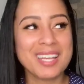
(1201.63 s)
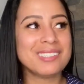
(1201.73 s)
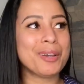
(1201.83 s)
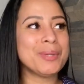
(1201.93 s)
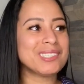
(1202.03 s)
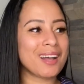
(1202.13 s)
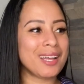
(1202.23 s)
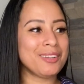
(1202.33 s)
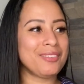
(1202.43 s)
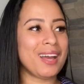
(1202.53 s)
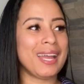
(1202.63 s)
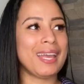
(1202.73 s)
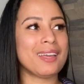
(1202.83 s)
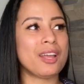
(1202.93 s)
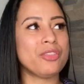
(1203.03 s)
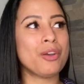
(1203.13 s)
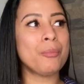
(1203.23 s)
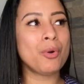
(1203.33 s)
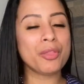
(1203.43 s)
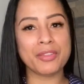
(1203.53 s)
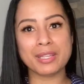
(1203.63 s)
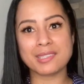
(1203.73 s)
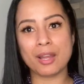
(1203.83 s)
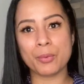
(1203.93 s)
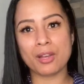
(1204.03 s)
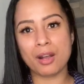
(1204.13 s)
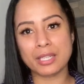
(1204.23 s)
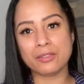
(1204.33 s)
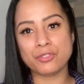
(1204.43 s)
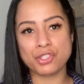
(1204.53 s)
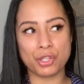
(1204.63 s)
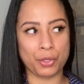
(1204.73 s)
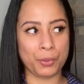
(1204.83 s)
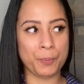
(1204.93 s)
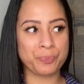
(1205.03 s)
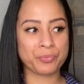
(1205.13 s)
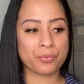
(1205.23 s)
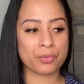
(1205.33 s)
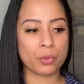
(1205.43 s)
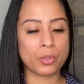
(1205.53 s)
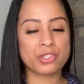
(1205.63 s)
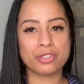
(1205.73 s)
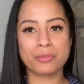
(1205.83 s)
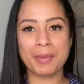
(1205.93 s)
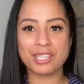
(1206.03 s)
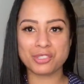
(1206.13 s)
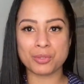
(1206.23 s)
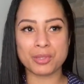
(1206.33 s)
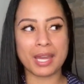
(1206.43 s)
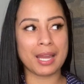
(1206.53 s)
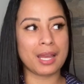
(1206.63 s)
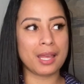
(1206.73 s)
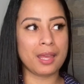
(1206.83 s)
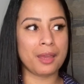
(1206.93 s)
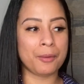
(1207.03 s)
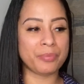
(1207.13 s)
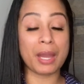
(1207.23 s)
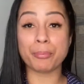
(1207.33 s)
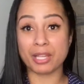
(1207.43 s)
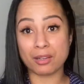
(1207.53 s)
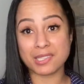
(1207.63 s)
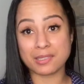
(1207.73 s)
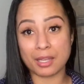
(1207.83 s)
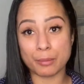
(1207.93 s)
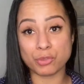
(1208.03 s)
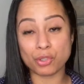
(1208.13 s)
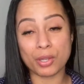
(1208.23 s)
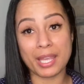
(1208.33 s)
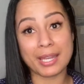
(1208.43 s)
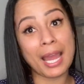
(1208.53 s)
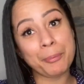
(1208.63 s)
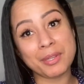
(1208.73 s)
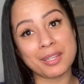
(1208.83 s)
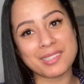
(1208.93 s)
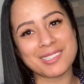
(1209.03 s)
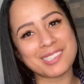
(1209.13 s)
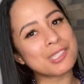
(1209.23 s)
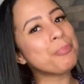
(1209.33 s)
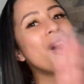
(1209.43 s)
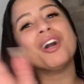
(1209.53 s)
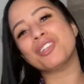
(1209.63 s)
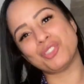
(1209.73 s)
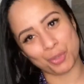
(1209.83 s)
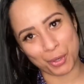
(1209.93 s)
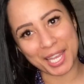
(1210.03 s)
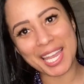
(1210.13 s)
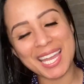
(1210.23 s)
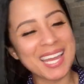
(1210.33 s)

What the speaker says: So it's kind of like the more things that we kind of do, we should make sure that that bring us joy and happiness and spark joy.